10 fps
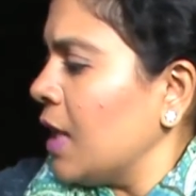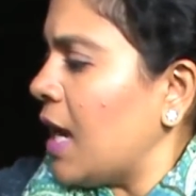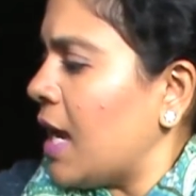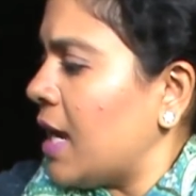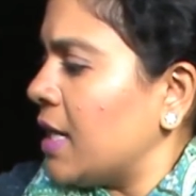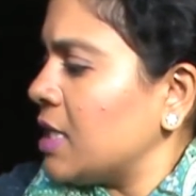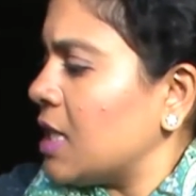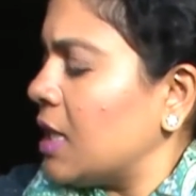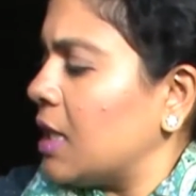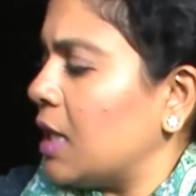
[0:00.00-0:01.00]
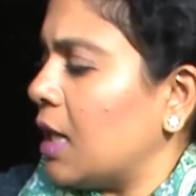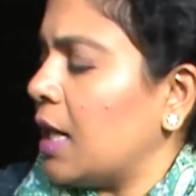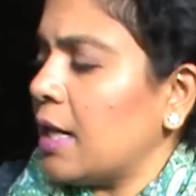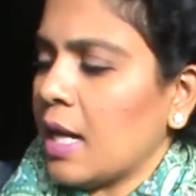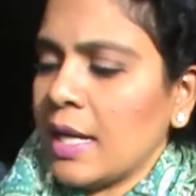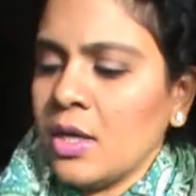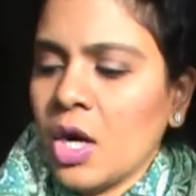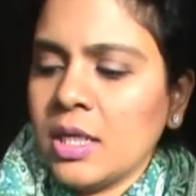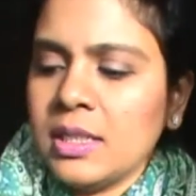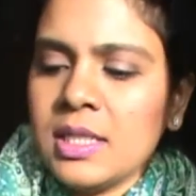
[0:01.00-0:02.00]
and and I
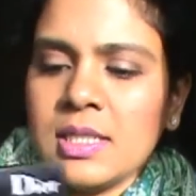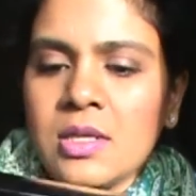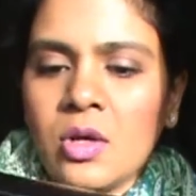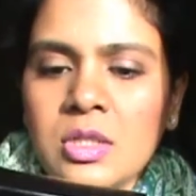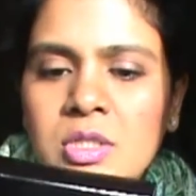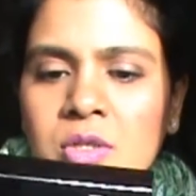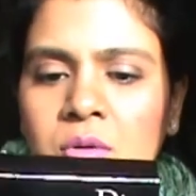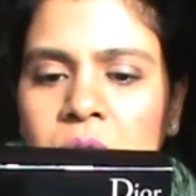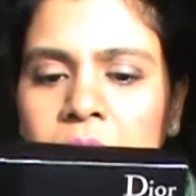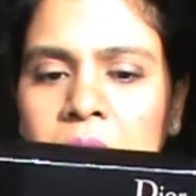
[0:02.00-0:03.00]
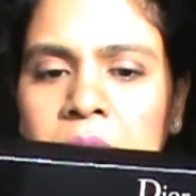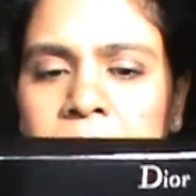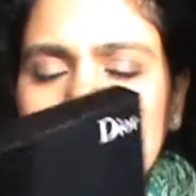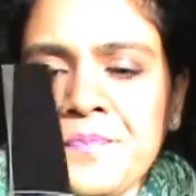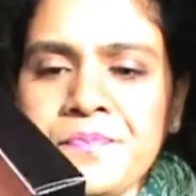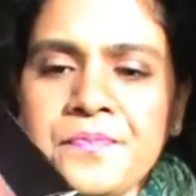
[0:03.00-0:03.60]
got this also um,